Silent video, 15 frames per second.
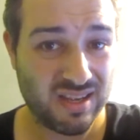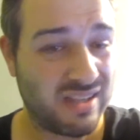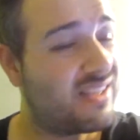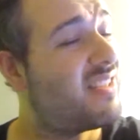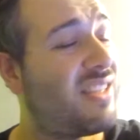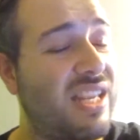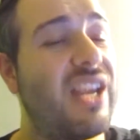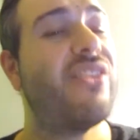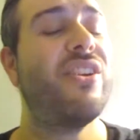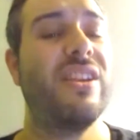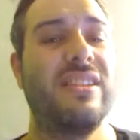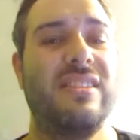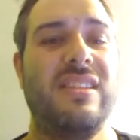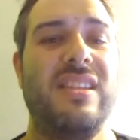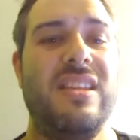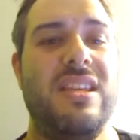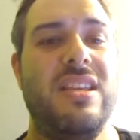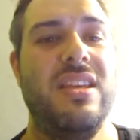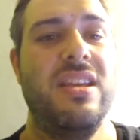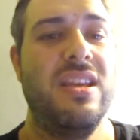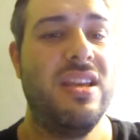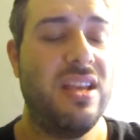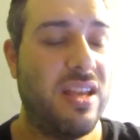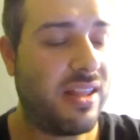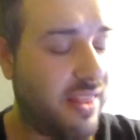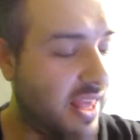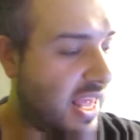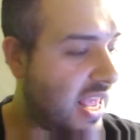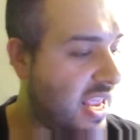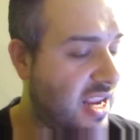Seriously,
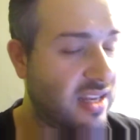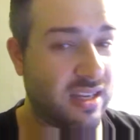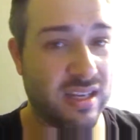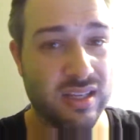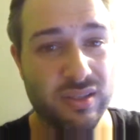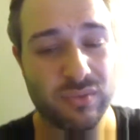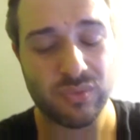the heat is